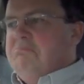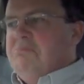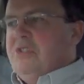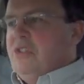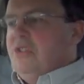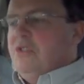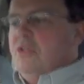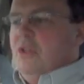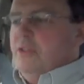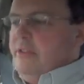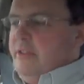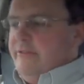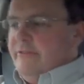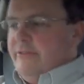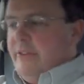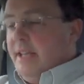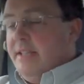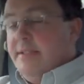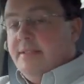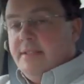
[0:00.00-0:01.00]
There's nothing
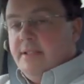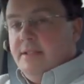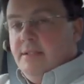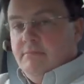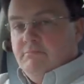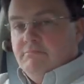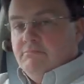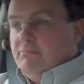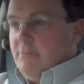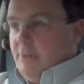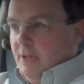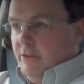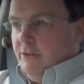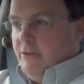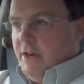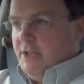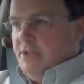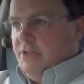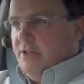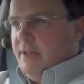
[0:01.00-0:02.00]
fancy, I'll
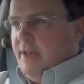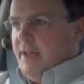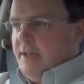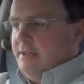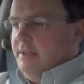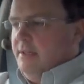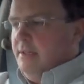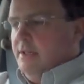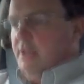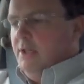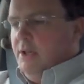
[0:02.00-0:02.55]
grant you that,